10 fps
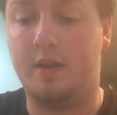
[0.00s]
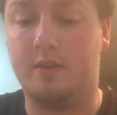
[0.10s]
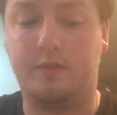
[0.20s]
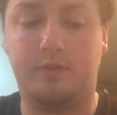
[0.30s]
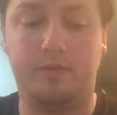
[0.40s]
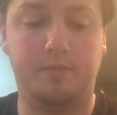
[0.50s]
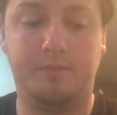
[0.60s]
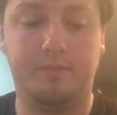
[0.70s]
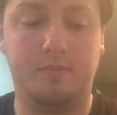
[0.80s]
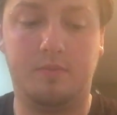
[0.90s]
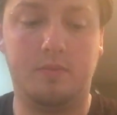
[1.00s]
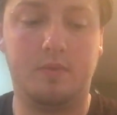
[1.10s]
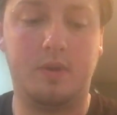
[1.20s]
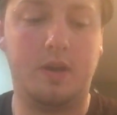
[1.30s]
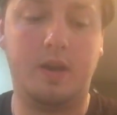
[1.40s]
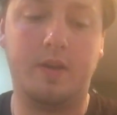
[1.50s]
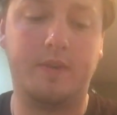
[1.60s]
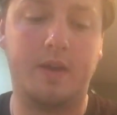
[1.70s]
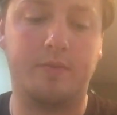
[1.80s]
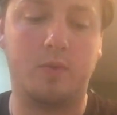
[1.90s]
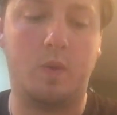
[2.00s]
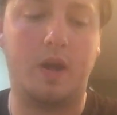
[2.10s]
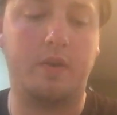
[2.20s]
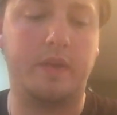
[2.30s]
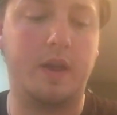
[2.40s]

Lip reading: It's I've had it for a while